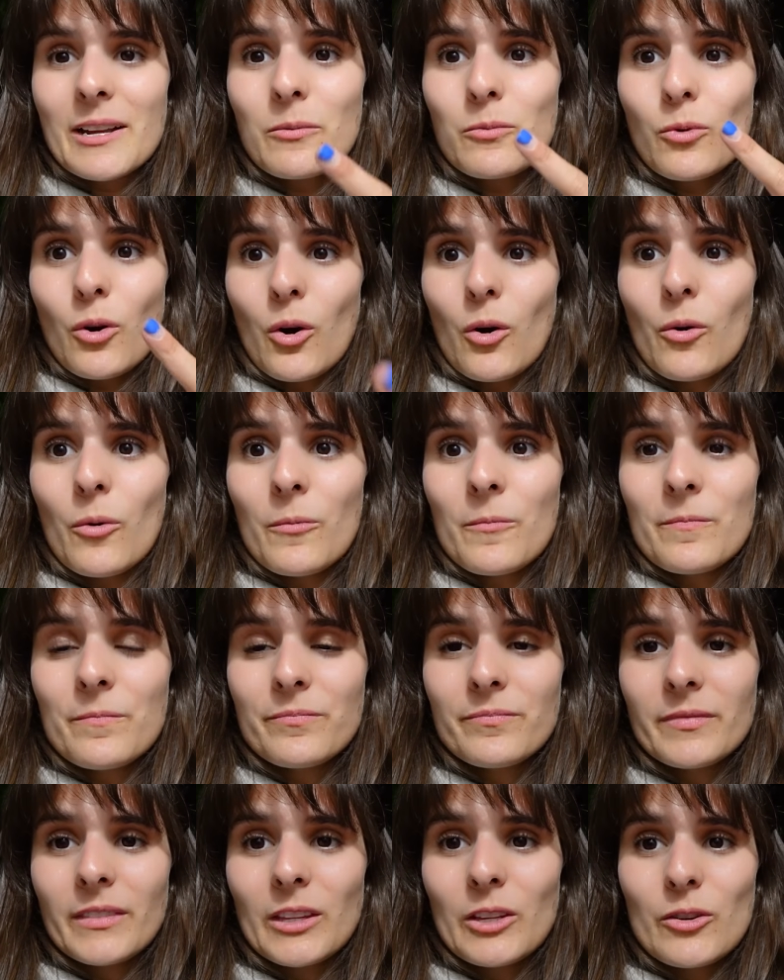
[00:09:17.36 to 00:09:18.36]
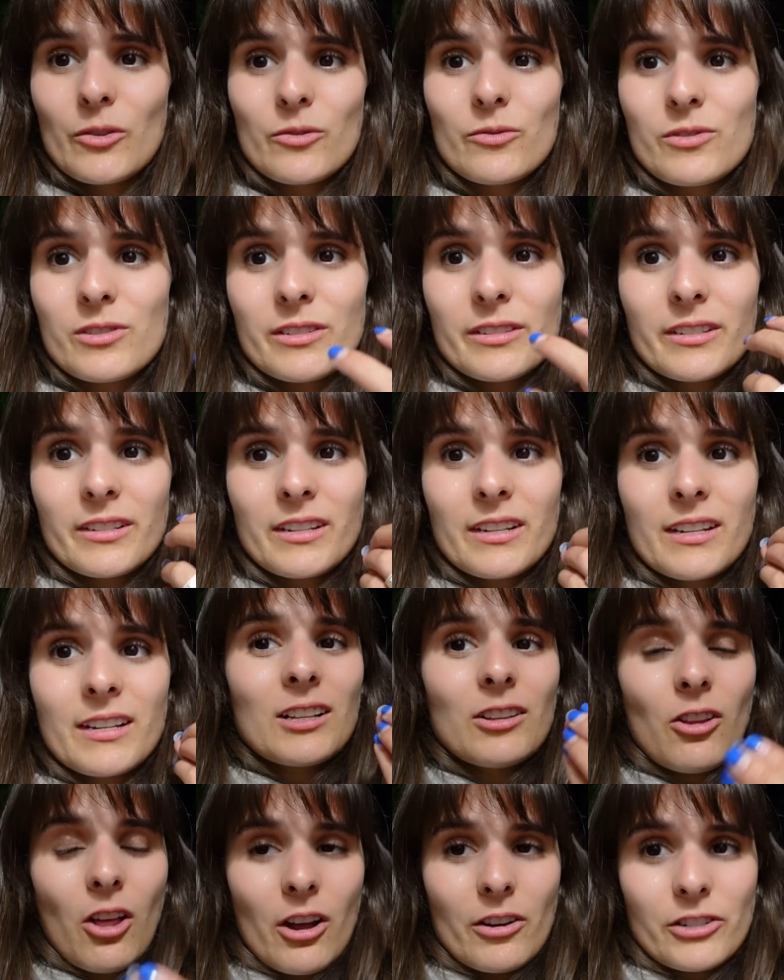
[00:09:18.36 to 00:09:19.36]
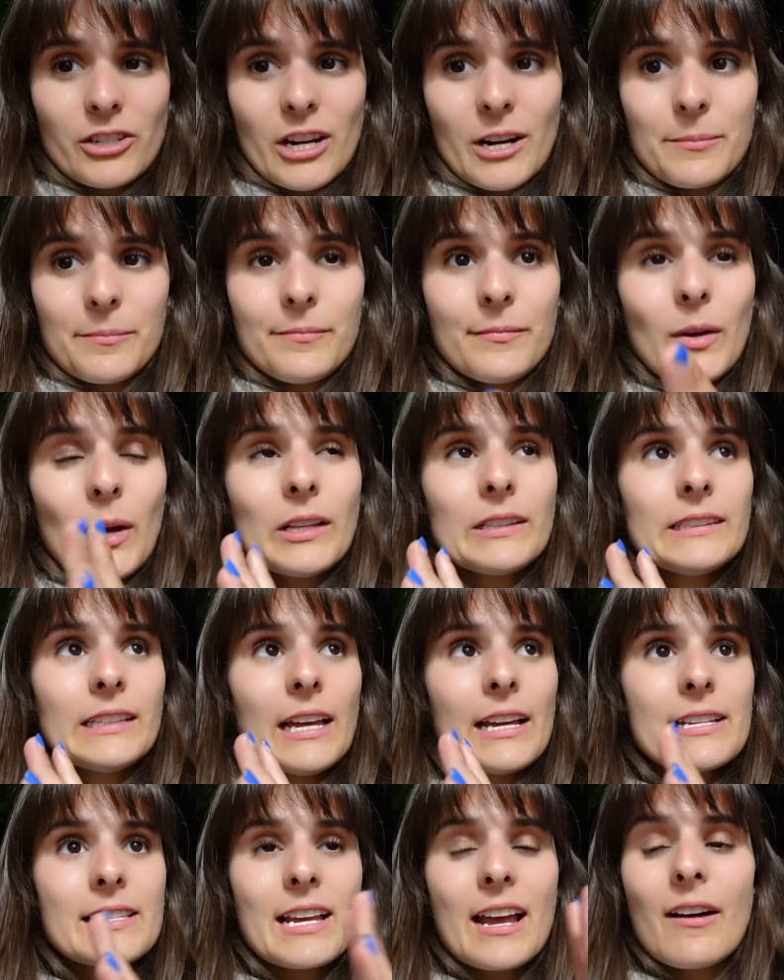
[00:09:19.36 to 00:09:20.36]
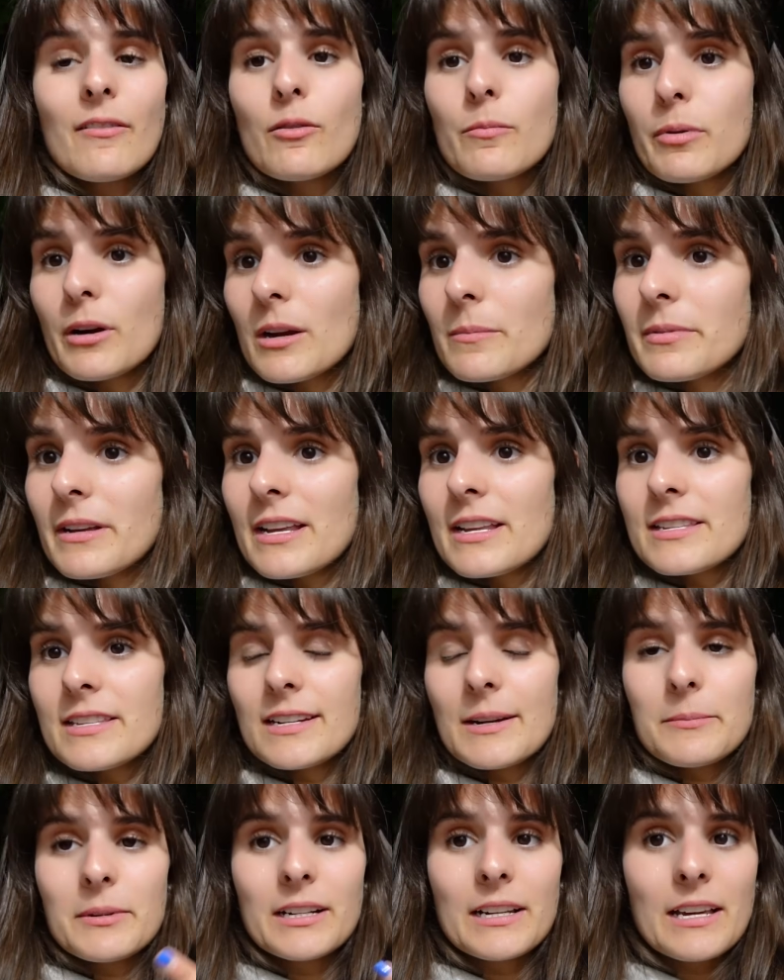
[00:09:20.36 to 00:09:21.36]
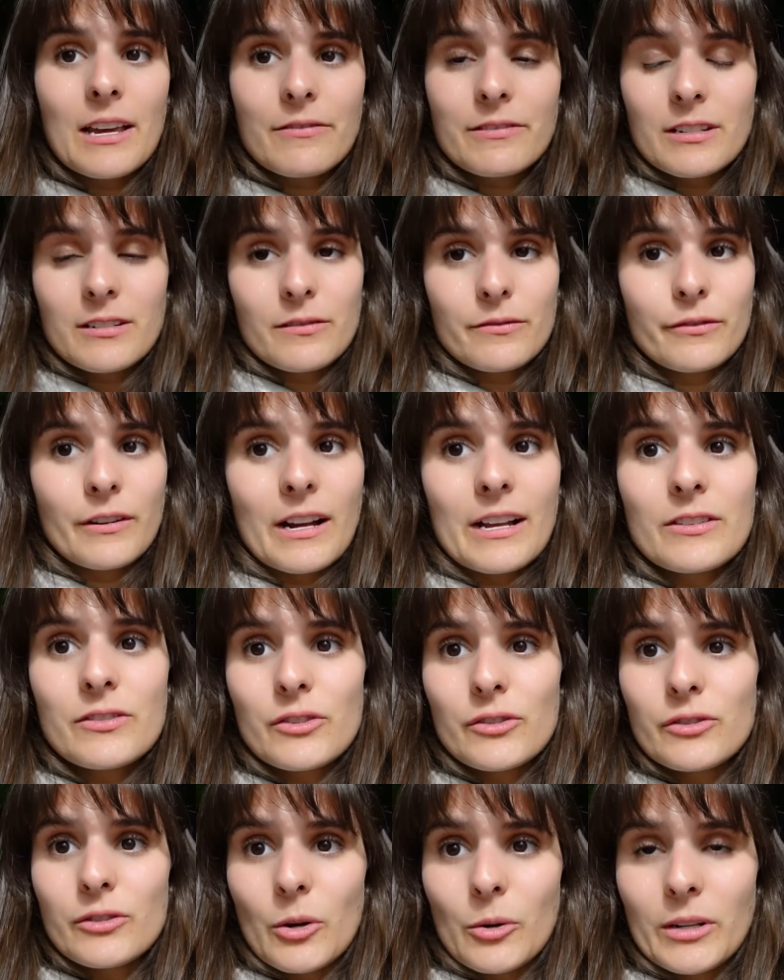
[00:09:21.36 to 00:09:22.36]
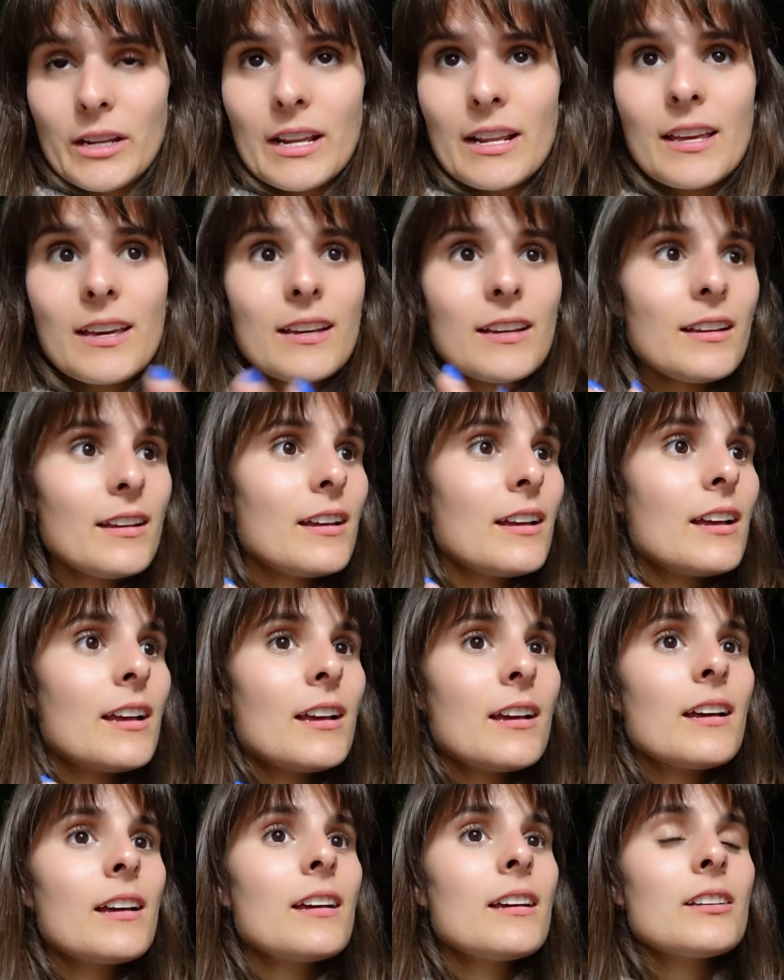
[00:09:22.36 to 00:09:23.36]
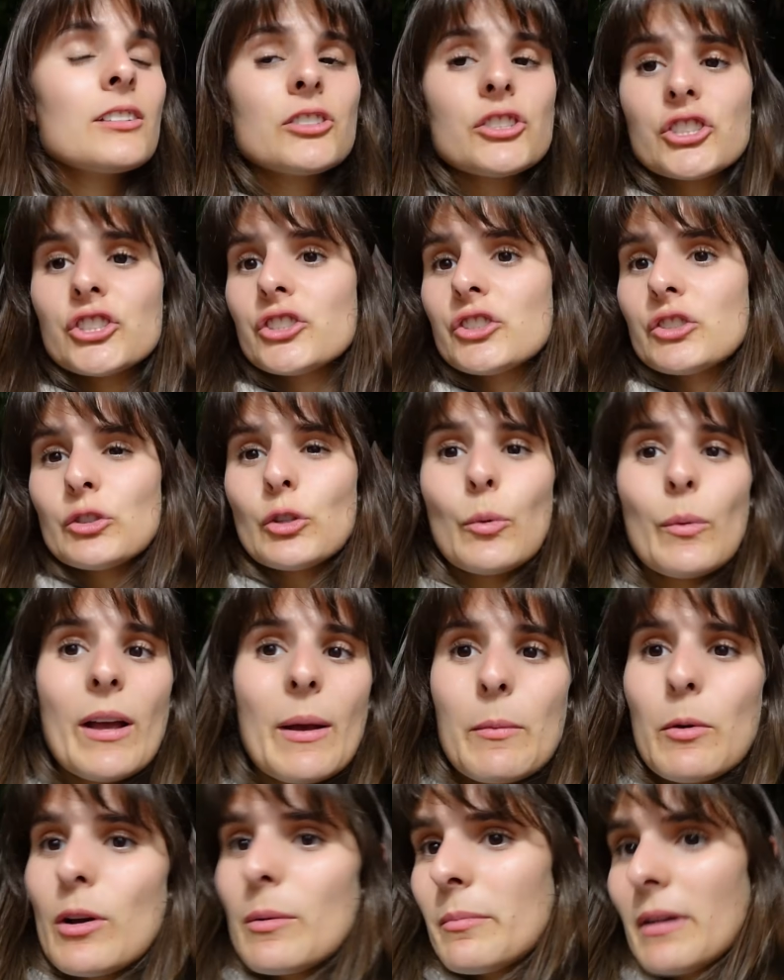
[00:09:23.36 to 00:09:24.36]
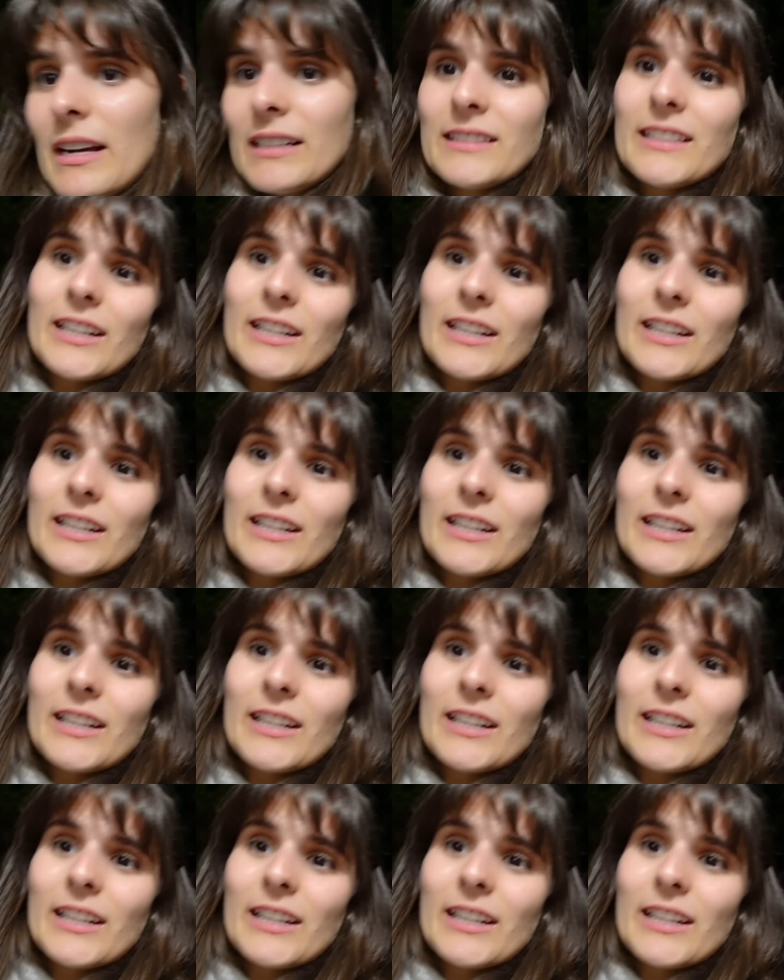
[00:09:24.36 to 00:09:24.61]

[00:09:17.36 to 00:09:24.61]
I won't use long term, unless I have a purpose and I'm gonna gift it to friends or donate it. There's no way I'm going back